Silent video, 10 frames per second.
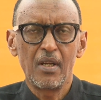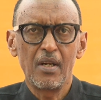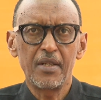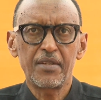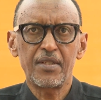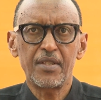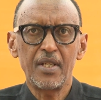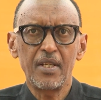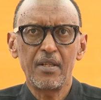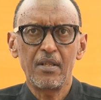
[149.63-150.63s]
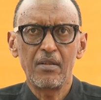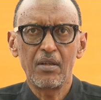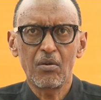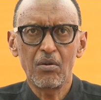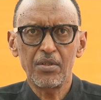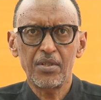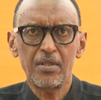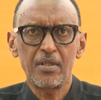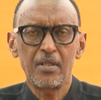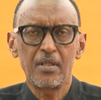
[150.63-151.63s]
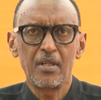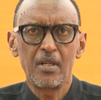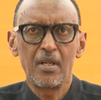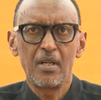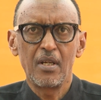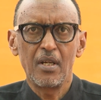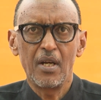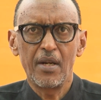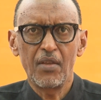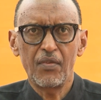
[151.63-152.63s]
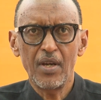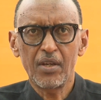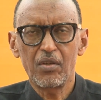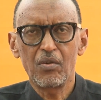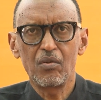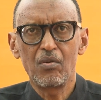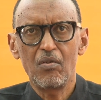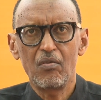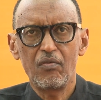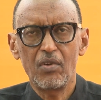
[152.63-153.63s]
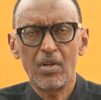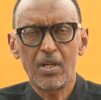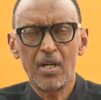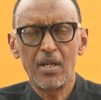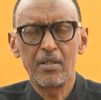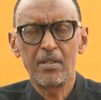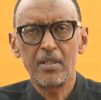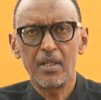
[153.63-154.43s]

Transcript: Let's stay the course, and I thank you for your kind